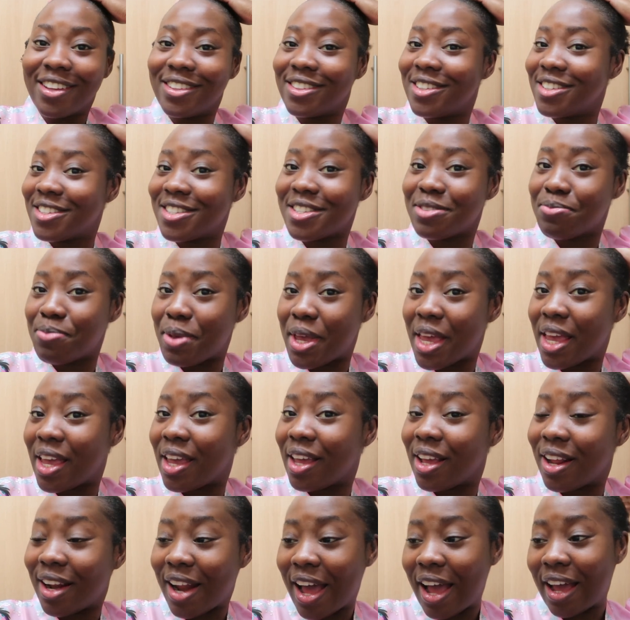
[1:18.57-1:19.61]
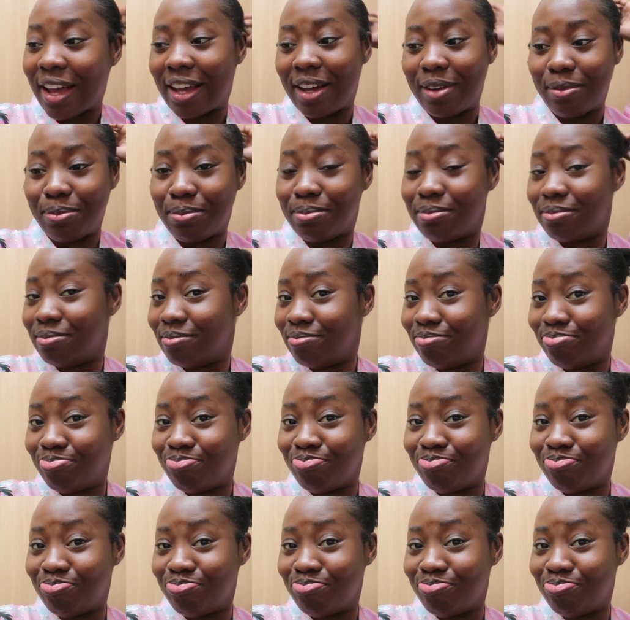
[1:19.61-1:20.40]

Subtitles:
this is me, like I'm